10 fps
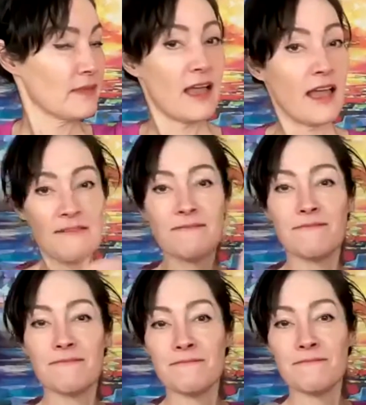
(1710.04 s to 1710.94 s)
and
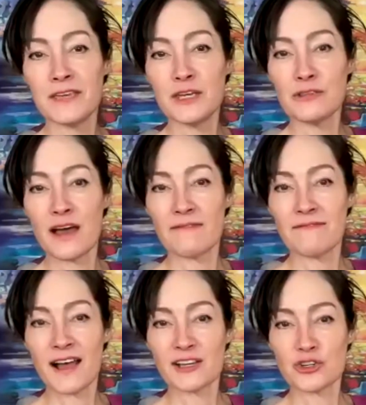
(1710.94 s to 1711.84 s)
feel that
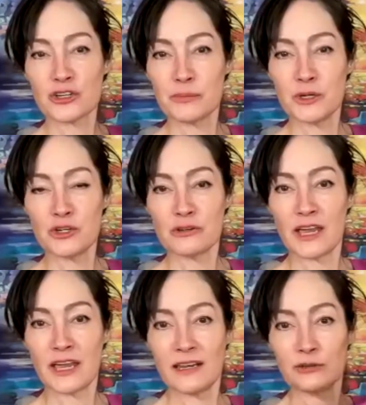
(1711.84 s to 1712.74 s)
fascia
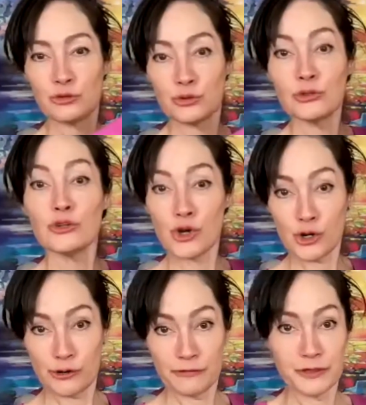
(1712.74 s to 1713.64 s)
communicating through the
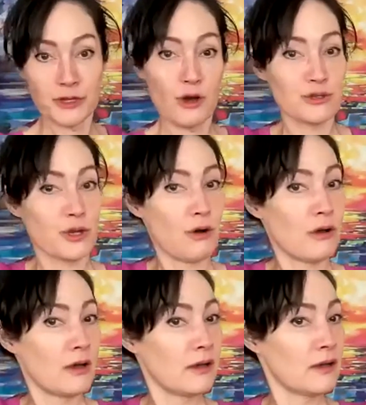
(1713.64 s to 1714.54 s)
nerves also,
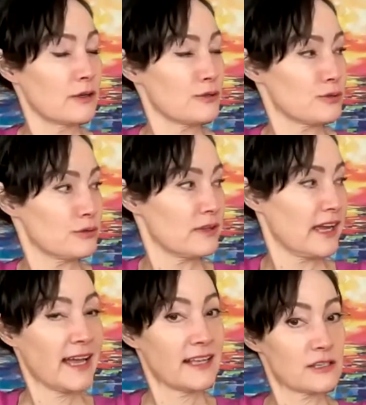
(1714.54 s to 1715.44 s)
through the
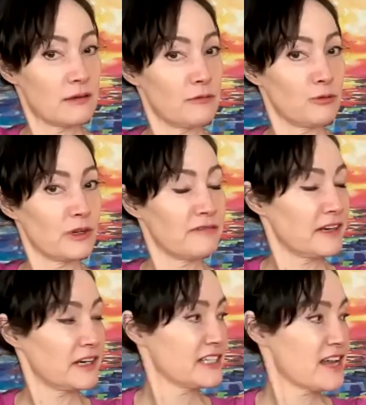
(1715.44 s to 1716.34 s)
hands. We're
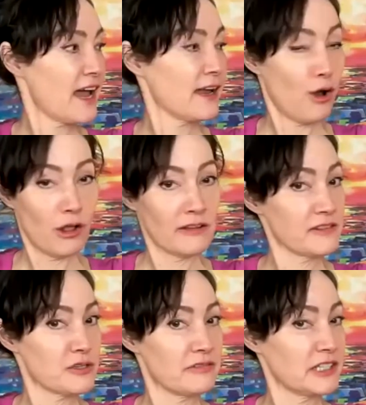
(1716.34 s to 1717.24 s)
very tight. All of us
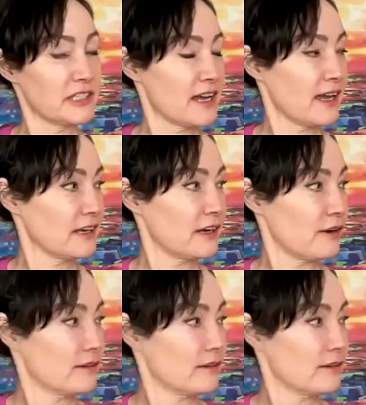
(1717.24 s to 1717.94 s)
are very tight here.